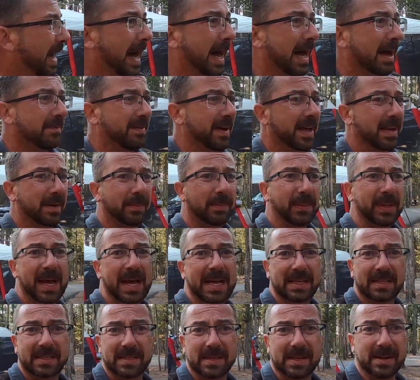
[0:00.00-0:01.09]
I've had a
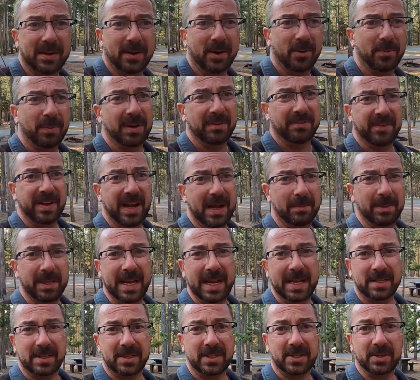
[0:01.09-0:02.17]
blast, and I hope my family
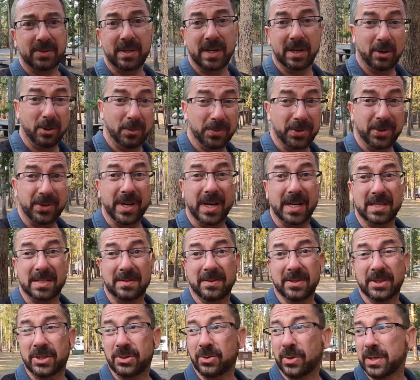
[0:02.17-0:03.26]
has too, and I hope you guys
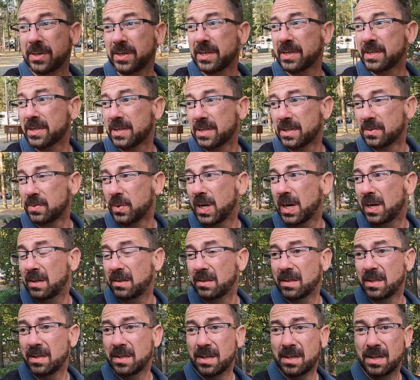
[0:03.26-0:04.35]
have enjoyed this as well.
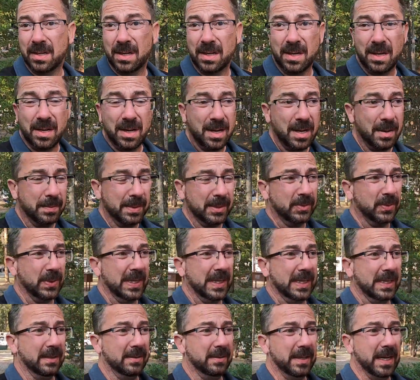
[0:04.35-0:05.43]

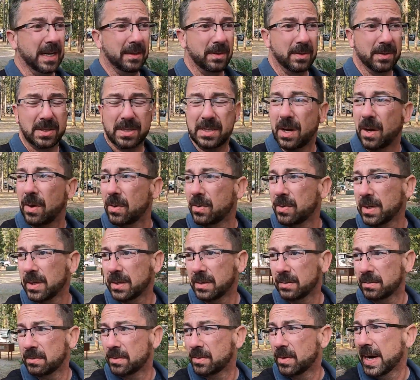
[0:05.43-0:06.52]
Between Yellowstone
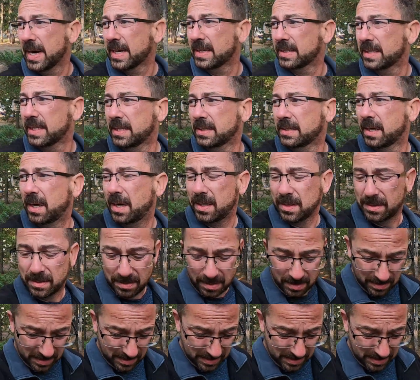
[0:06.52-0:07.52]
and Grand Teton,